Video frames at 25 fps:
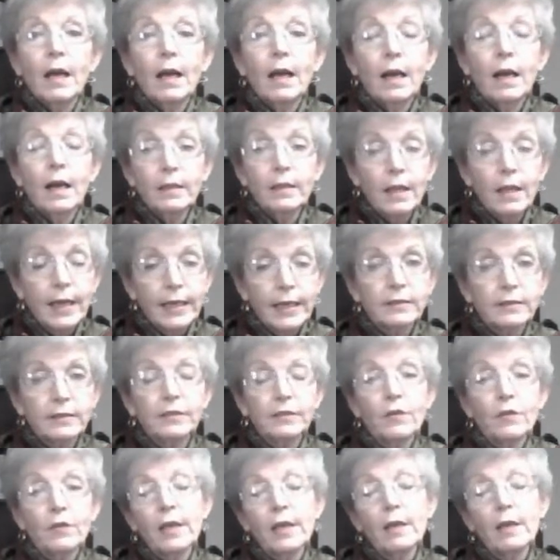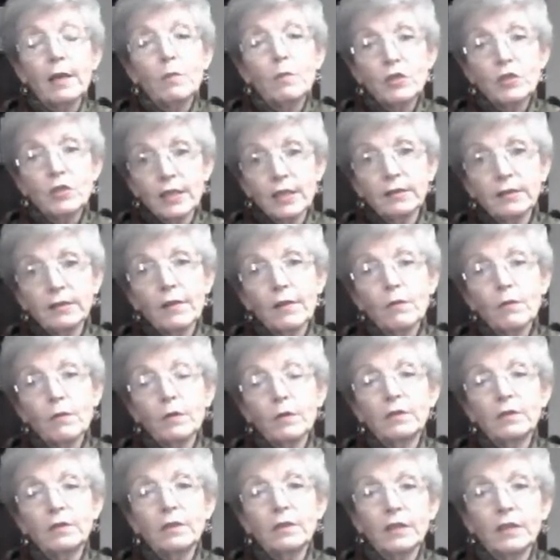Unlike sodium, which has other
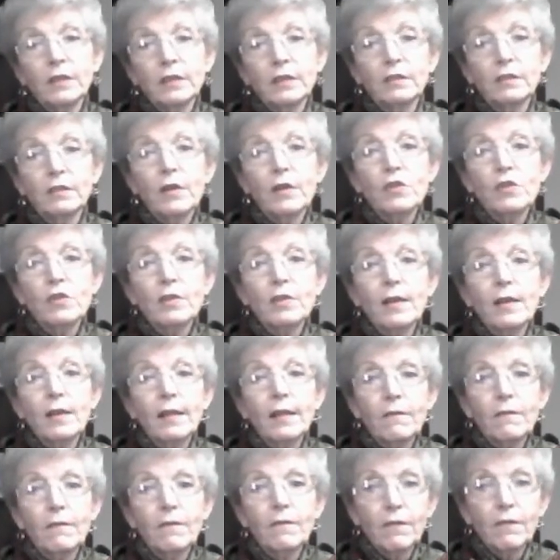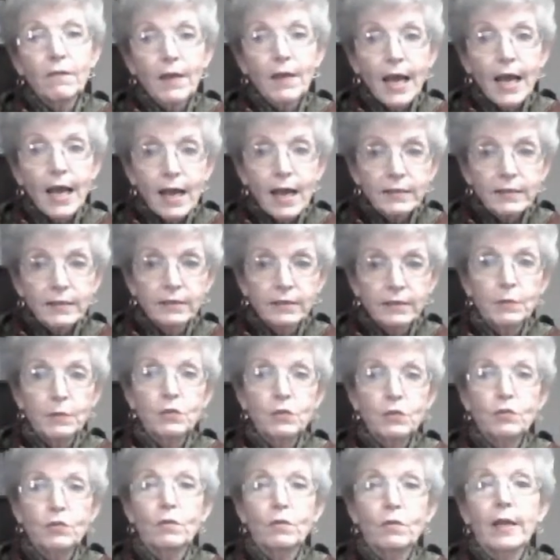routes of excretion, the vast
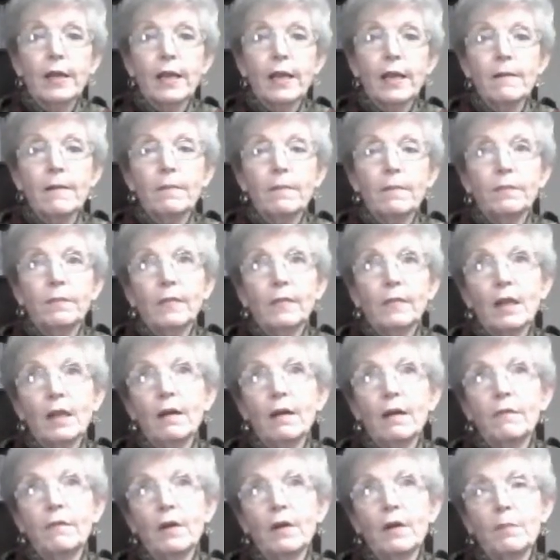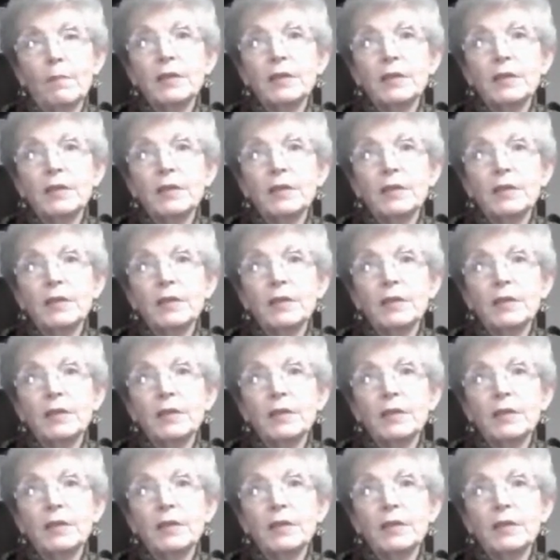majority of our